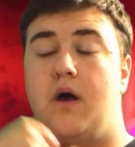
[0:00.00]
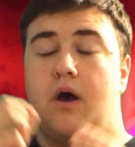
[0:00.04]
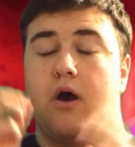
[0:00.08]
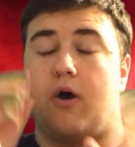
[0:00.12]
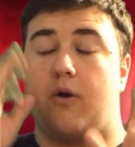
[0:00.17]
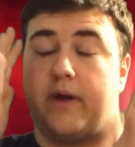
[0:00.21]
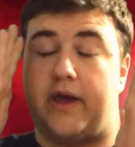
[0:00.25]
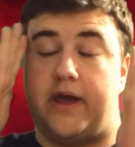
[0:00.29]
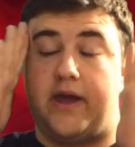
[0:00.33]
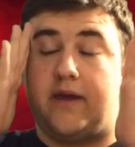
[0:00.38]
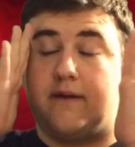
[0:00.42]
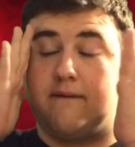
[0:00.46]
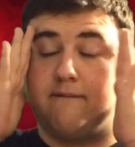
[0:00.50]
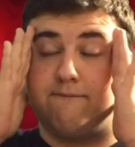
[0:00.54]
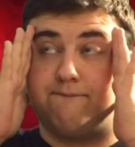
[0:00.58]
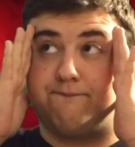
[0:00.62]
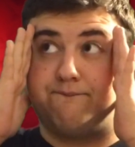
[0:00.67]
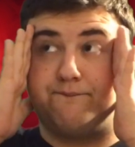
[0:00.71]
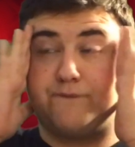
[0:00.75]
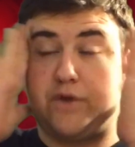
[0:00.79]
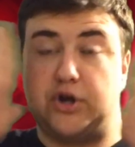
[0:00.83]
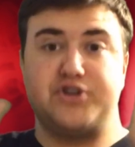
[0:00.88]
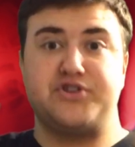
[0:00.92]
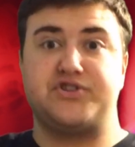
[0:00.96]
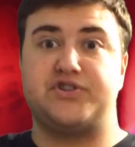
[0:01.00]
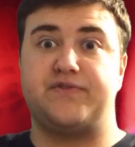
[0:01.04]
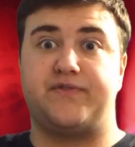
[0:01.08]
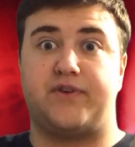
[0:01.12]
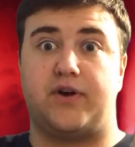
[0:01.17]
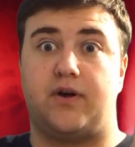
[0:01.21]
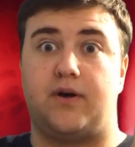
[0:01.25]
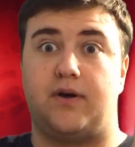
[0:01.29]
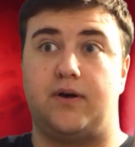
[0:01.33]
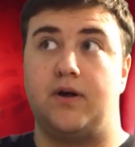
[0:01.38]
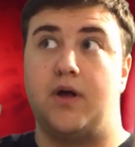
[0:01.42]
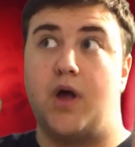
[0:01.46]
Okay, first of
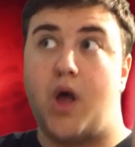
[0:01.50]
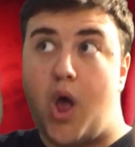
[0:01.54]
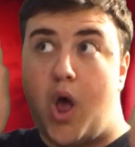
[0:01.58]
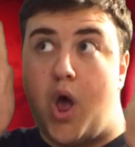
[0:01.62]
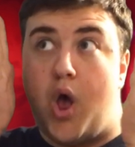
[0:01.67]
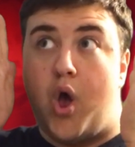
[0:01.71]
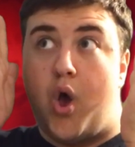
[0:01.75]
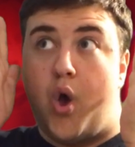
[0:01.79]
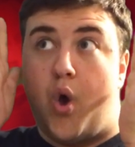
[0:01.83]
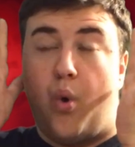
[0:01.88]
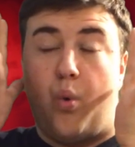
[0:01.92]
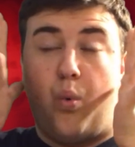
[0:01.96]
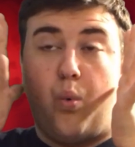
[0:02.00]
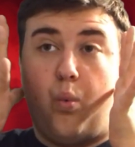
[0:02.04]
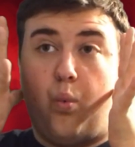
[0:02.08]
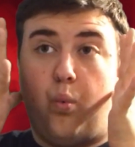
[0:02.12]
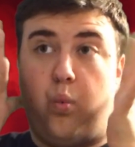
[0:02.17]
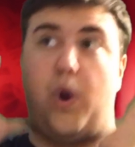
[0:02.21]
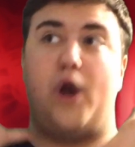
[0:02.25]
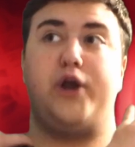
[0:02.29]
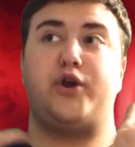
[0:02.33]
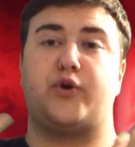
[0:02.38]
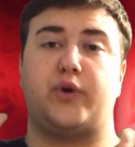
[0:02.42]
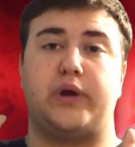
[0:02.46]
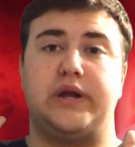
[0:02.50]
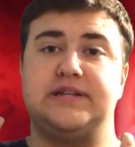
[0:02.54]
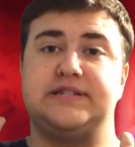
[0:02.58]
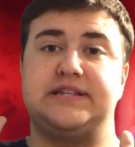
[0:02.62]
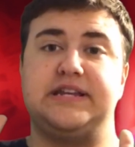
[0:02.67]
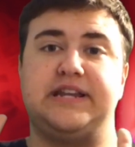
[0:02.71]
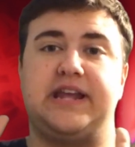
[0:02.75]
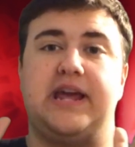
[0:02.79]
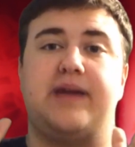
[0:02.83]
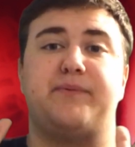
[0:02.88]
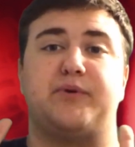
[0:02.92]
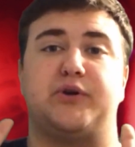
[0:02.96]
all, what
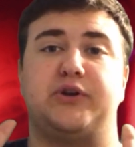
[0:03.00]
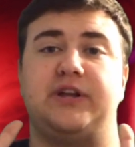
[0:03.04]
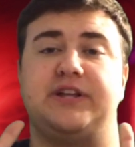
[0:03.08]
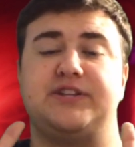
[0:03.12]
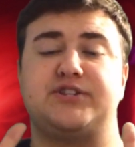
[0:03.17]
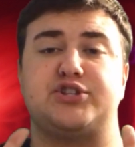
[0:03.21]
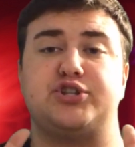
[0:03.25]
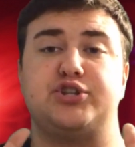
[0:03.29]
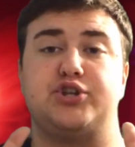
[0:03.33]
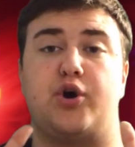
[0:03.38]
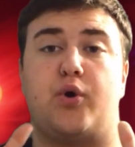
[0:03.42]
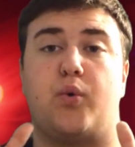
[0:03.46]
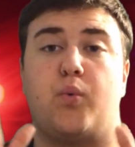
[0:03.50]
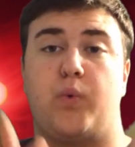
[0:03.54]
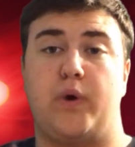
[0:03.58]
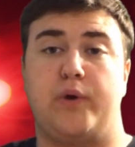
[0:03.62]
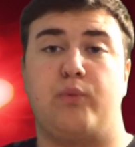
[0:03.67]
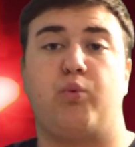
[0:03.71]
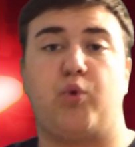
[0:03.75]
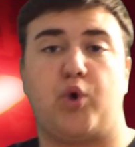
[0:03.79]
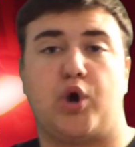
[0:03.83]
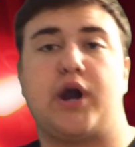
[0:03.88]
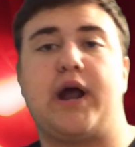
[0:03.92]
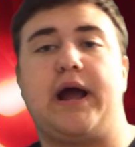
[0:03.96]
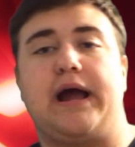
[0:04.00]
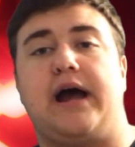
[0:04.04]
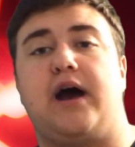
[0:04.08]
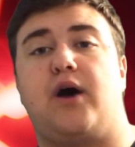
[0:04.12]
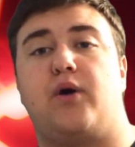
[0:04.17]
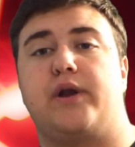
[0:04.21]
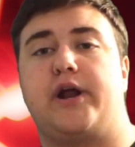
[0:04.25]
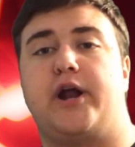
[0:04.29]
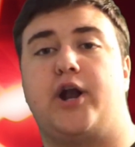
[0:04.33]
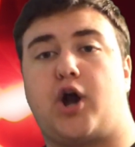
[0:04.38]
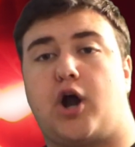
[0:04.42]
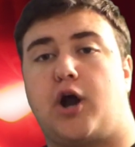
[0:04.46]
crazy neighbor needs to know when we're
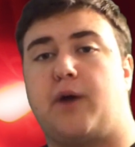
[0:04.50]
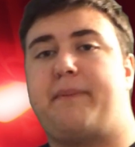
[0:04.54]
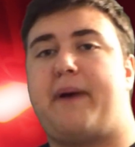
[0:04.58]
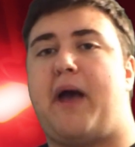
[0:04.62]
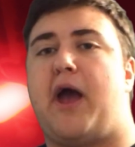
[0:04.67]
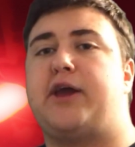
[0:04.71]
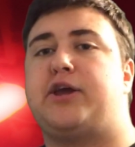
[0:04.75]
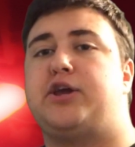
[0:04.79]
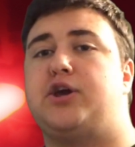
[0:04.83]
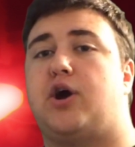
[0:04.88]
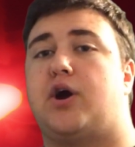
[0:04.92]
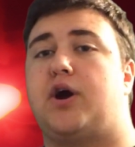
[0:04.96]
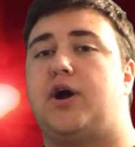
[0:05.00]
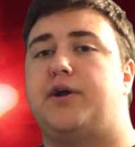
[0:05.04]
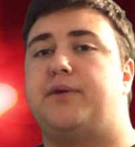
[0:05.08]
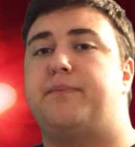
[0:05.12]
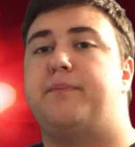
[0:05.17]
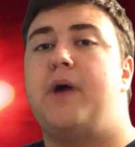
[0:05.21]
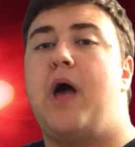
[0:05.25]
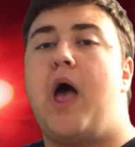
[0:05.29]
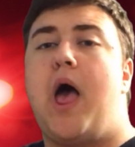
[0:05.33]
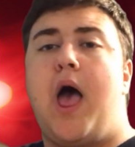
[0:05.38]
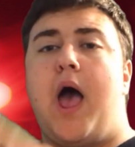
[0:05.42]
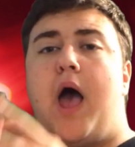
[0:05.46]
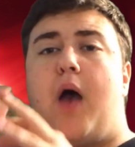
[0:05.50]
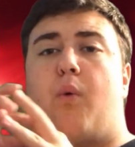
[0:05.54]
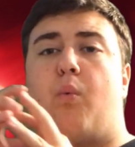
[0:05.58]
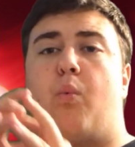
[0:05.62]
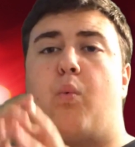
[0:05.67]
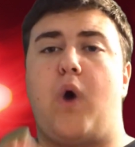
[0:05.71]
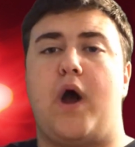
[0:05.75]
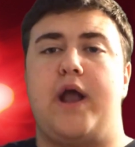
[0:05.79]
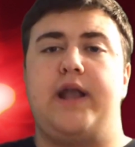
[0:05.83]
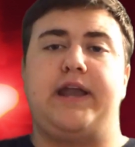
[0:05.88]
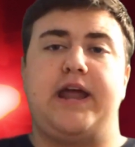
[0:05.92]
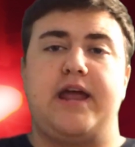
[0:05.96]
out in our backyard?
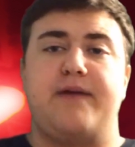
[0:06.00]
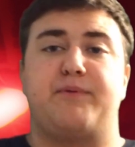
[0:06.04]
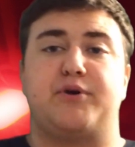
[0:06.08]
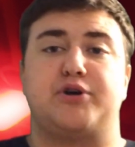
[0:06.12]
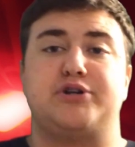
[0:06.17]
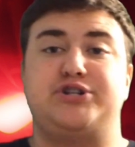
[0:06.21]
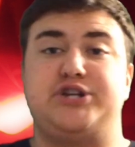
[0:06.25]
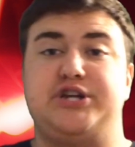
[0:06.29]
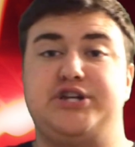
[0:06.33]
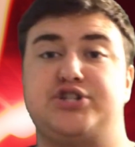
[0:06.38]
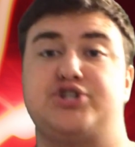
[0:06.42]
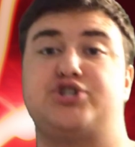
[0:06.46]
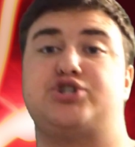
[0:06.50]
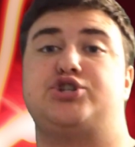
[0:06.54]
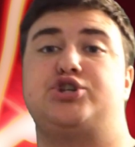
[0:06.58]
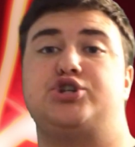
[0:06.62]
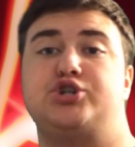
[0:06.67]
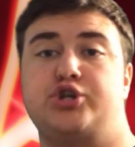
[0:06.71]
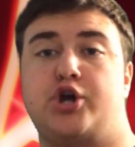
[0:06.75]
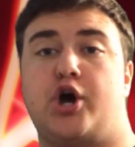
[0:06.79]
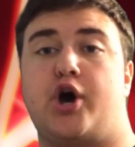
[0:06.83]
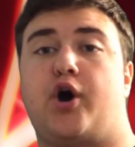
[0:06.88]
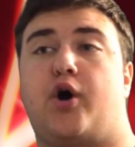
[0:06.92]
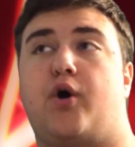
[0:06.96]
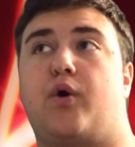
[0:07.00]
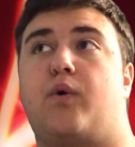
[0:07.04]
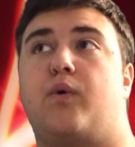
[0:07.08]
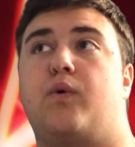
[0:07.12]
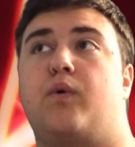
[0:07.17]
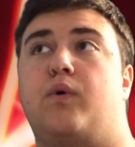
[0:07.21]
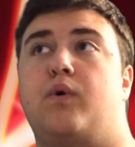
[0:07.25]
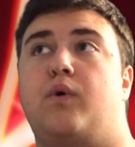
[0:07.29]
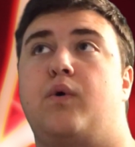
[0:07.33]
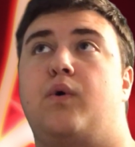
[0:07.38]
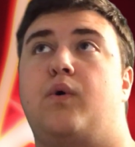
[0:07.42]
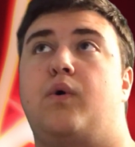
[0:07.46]
What neighbor needs to
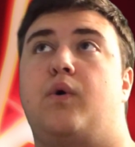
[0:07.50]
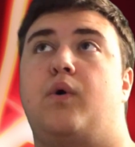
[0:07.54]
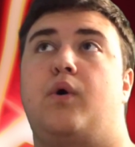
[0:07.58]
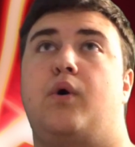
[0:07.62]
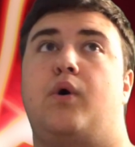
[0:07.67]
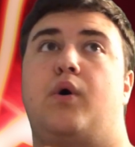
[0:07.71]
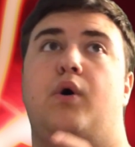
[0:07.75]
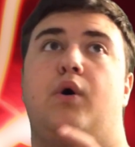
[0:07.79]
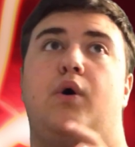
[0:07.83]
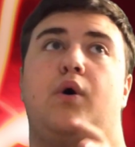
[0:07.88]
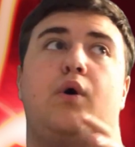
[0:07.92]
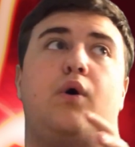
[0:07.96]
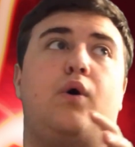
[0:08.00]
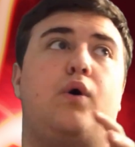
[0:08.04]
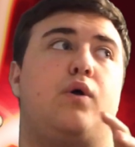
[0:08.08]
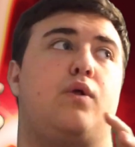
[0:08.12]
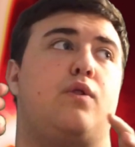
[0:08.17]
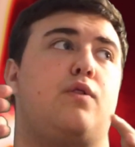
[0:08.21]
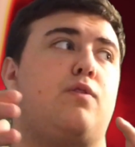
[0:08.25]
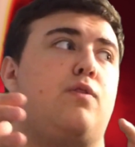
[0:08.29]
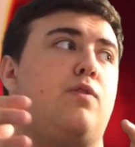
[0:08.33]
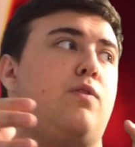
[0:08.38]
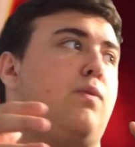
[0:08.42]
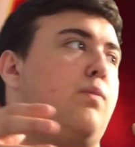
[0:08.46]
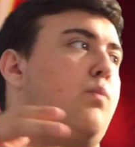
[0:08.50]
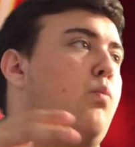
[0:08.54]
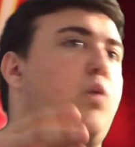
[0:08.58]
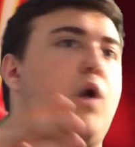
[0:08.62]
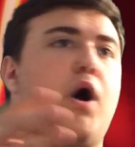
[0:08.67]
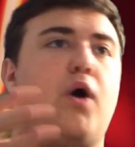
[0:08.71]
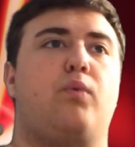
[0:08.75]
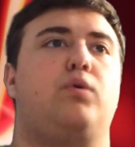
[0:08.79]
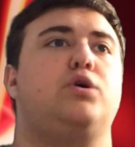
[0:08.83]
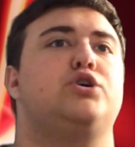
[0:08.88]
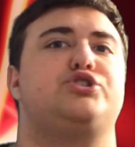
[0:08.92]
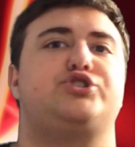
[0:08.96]
know
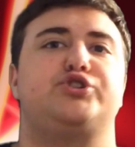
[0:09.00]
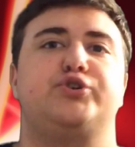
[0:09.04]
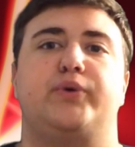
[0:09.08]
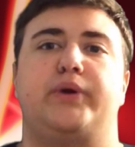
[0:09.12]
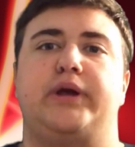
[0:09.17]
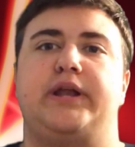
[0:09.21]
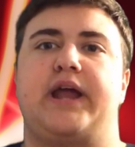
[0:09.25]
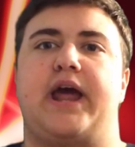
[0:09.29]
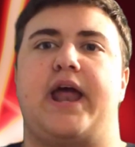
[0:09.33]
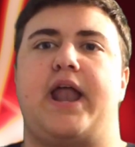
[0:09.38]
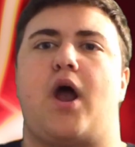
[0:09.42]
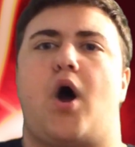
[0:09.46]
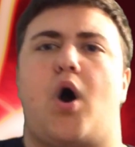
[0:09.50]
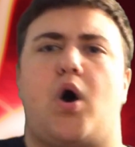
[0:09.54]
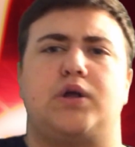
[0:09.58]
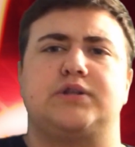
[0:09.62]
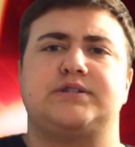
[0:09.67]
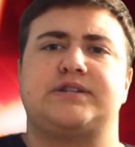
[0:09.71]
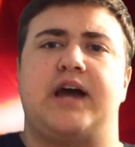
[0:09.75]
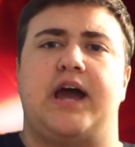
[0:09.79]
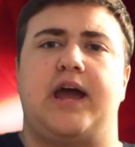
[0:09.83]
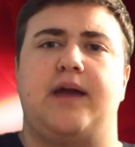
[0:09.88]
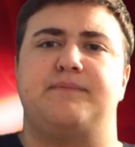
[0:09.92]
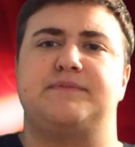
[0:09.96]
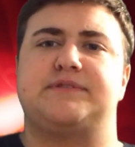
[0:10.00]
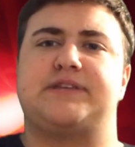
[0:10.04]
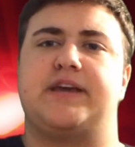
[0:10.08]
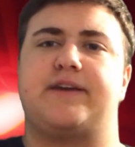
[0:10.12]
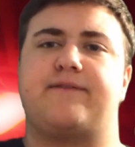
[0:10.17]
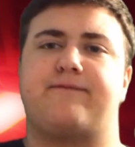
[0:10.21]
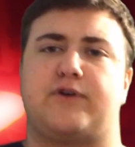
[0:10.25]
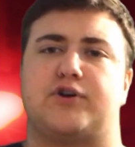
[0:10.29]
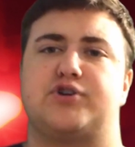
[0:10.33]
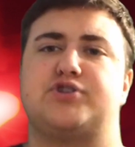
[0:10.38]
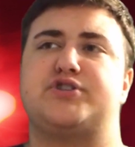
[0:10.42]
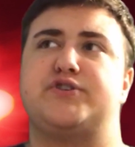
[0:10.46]
what we're doing at all times?
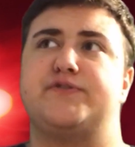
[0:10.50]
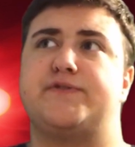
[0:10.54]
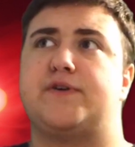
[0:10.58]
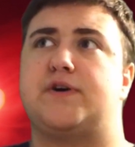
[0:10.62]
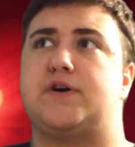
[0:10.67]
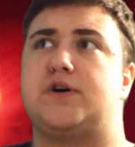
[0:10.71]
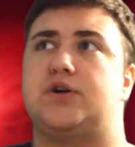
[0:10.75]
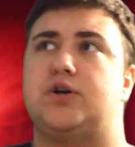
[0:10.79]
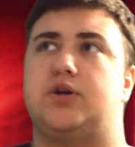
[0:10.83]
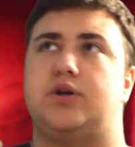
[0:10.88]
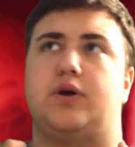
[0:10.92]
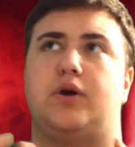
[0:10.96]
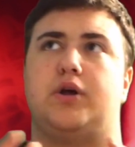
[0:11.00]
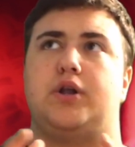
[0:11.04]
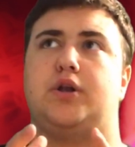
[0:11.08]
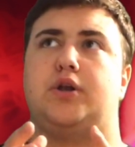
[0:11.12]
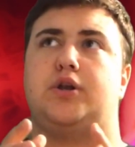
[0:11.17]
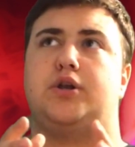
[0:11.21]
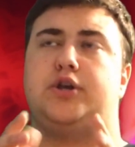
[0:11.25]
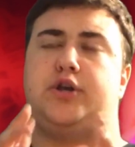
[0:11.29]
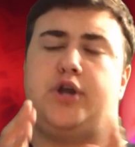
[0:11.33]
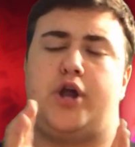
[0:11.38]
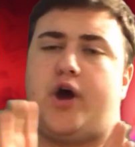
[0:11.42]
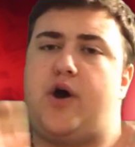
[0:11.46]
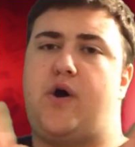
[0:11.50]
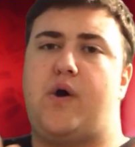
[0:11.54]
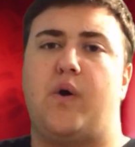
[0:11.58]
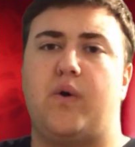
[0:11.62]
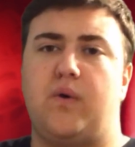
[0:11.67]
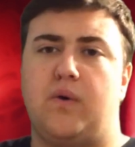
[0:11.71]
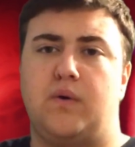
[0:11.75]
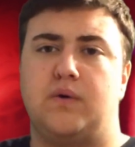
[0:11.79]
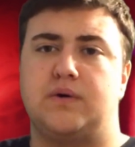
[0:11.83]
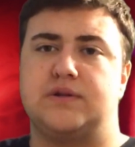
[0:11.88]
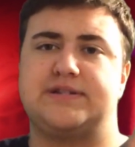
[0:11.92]
Like, first of all, no.